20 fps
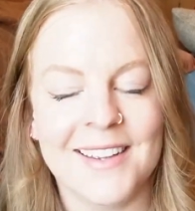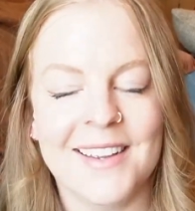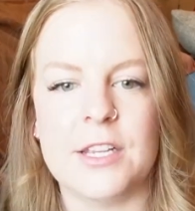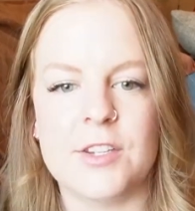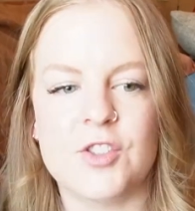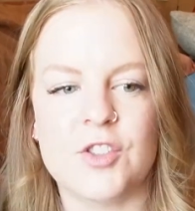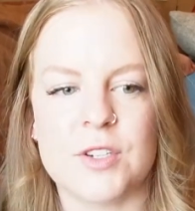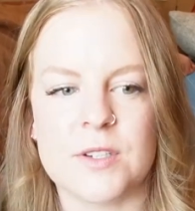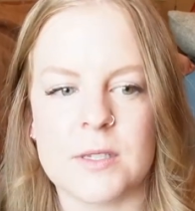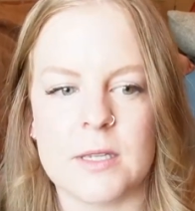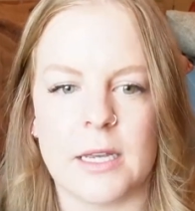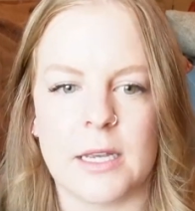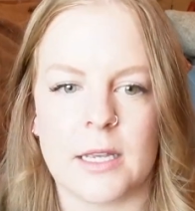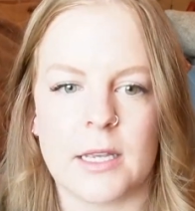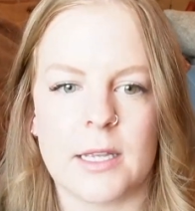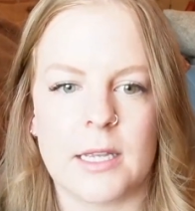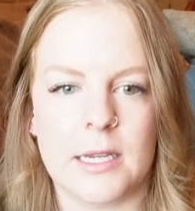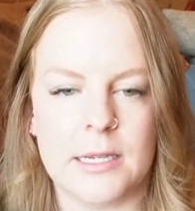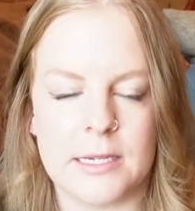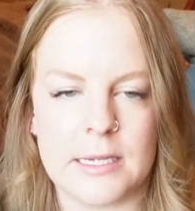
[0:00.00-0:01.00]
It's just like
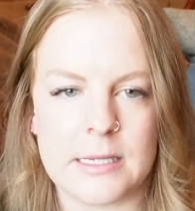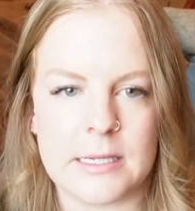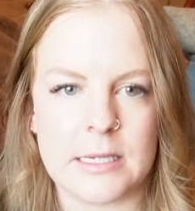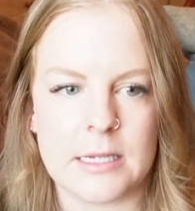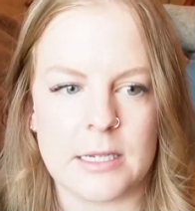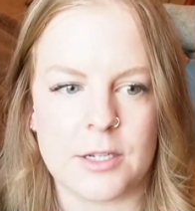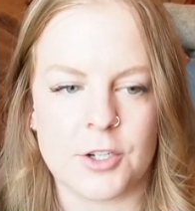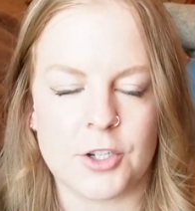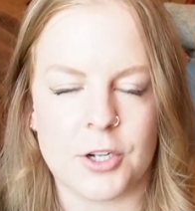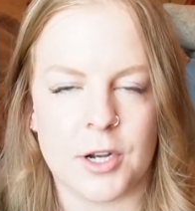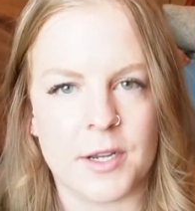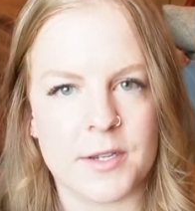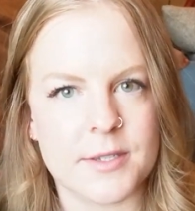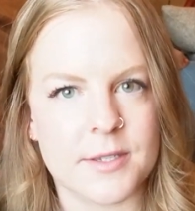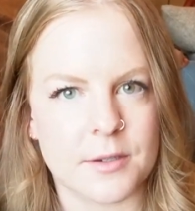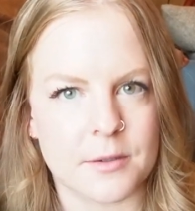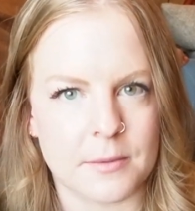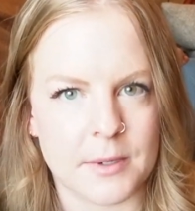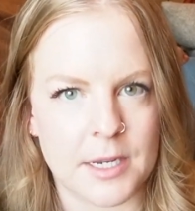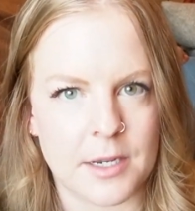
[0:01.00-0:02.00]
he doesn't trust
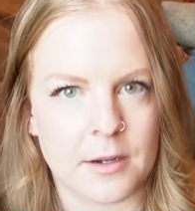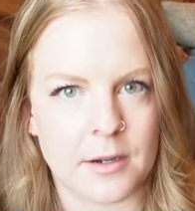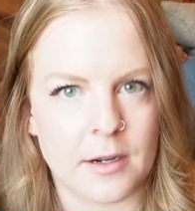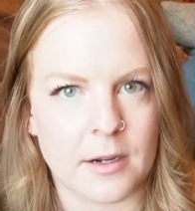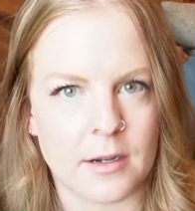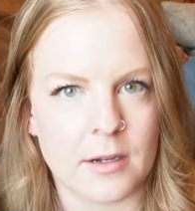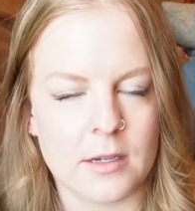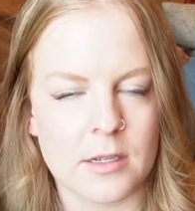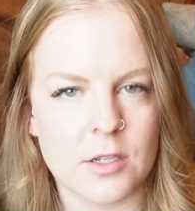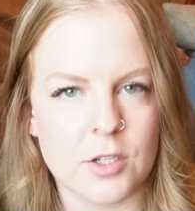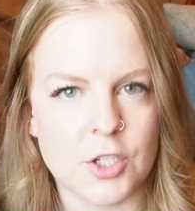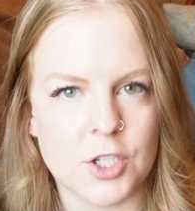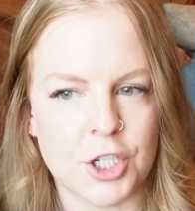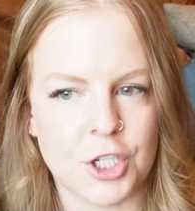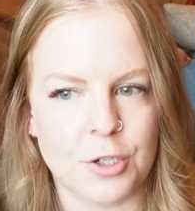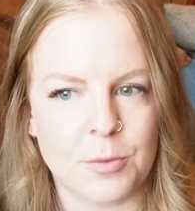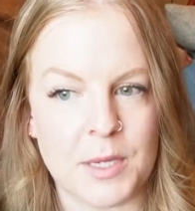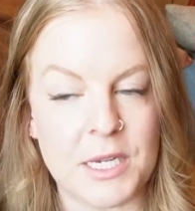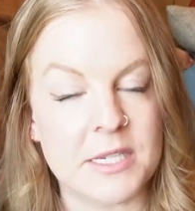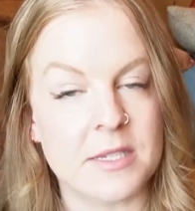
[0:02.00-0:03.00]
the reader
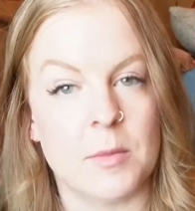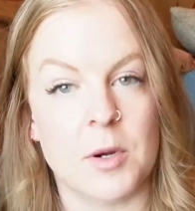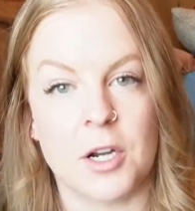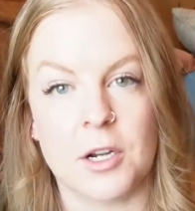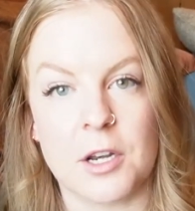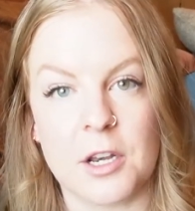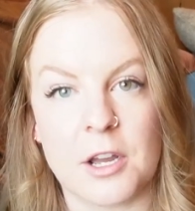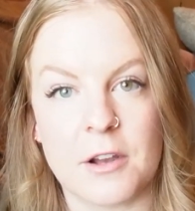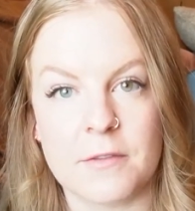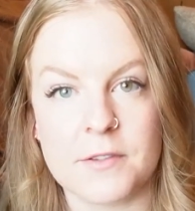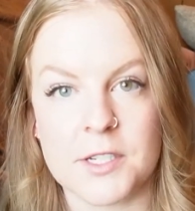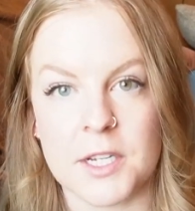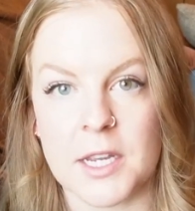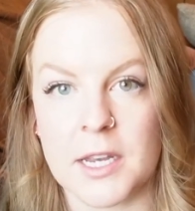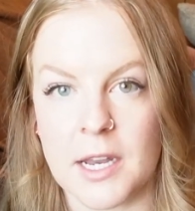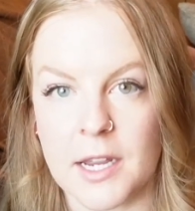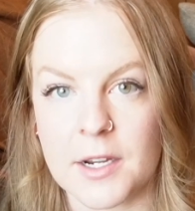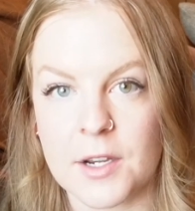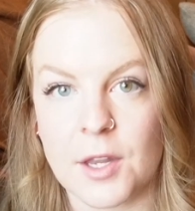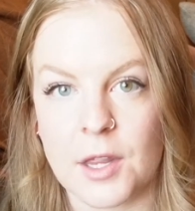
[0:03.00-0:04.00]
to be smart enough to
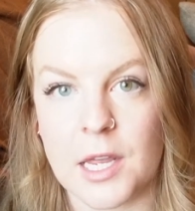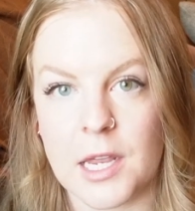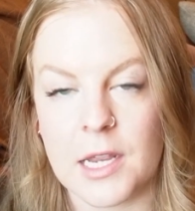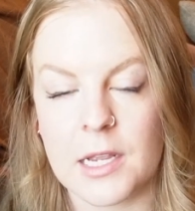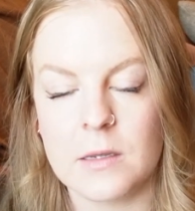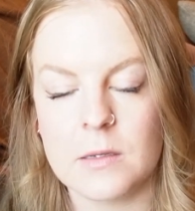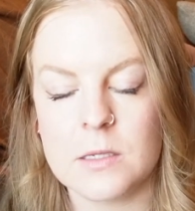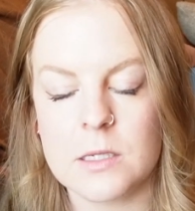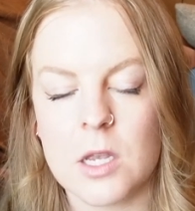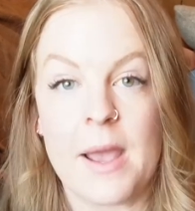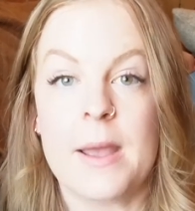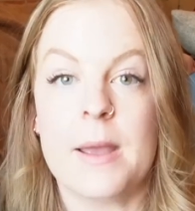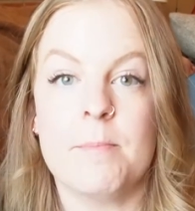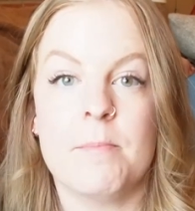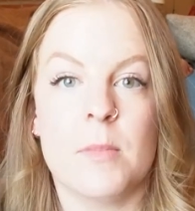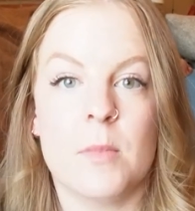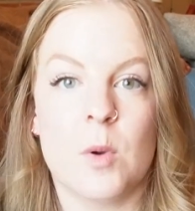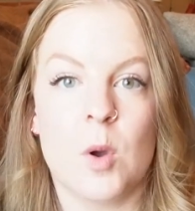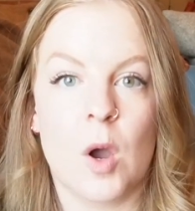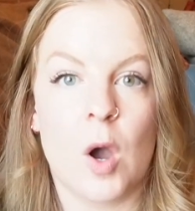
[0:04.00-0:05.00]
connect things.
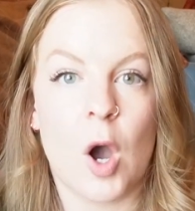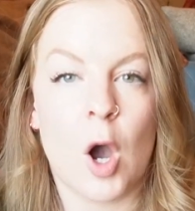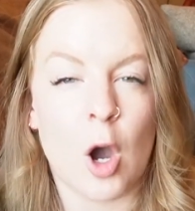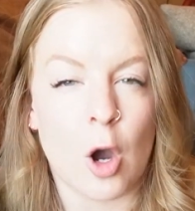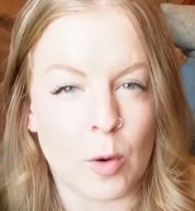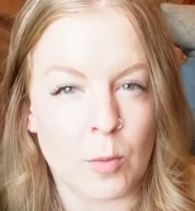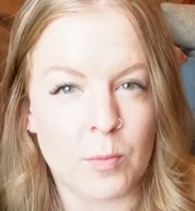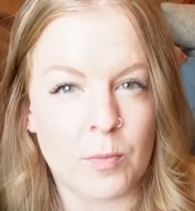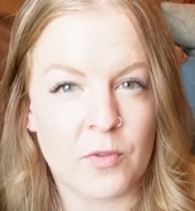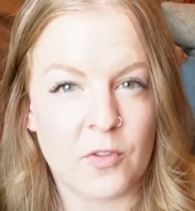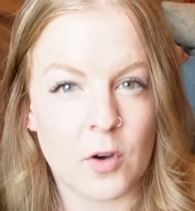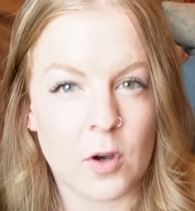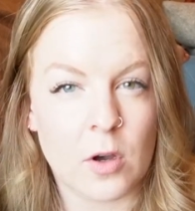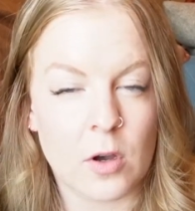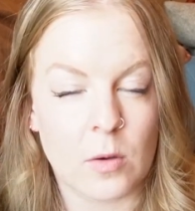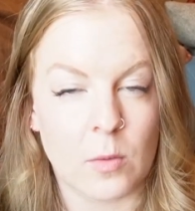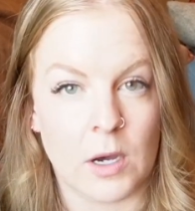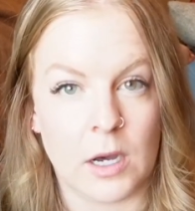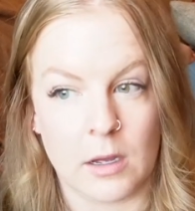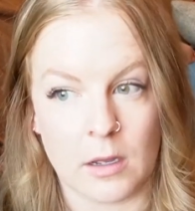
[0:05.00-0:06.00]
I'm
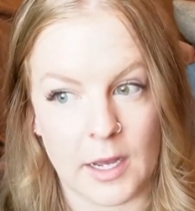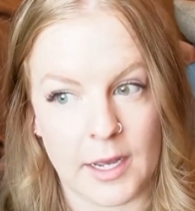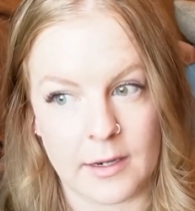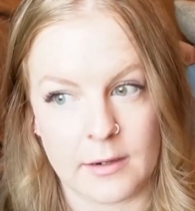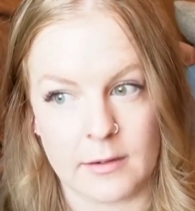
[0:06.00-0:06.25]
hopeful. Well,